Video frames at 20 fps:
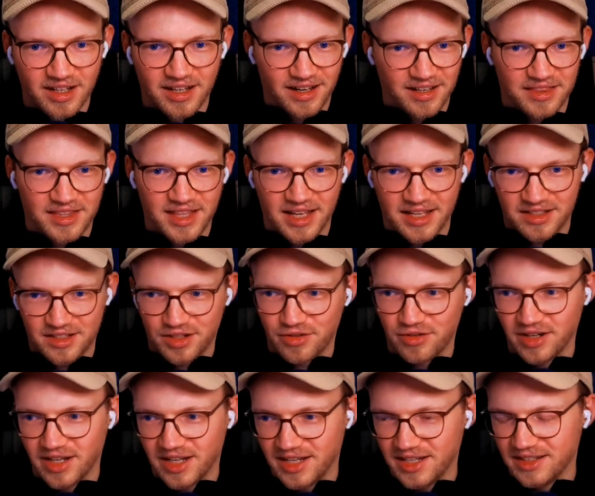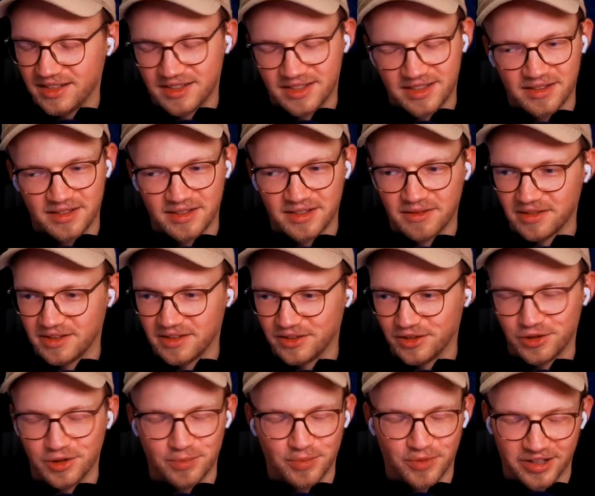that creates, you
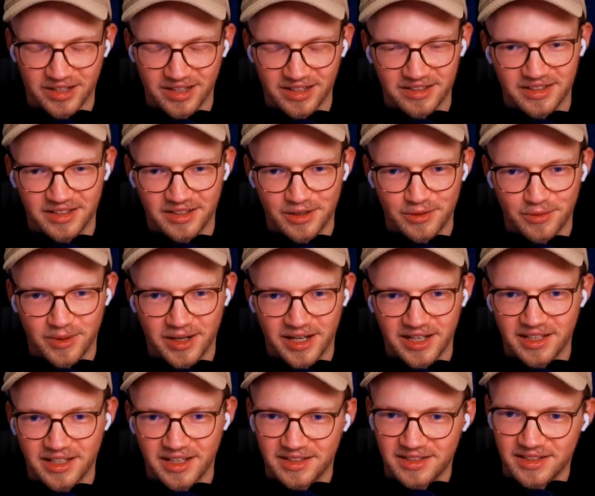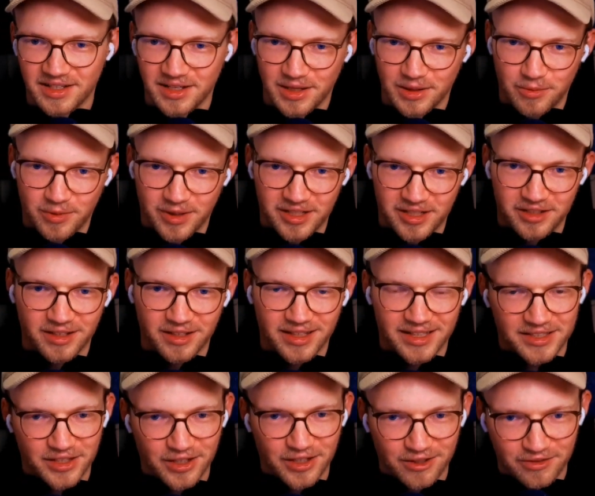could model it in a way that when you let
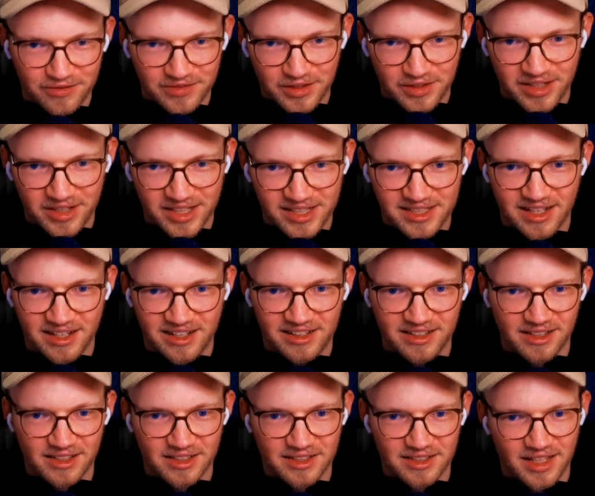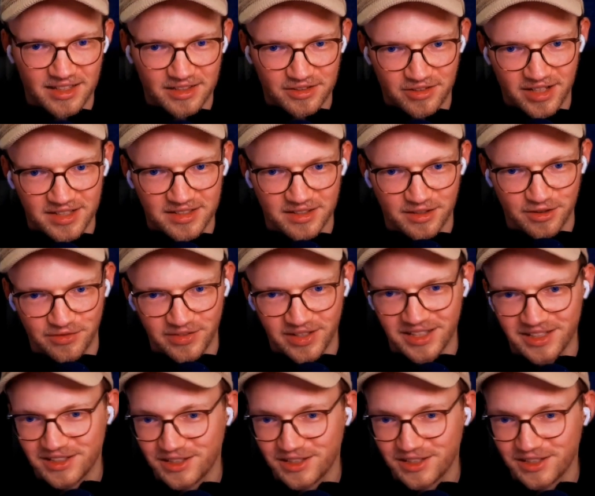go of the rectangle, that creates an event.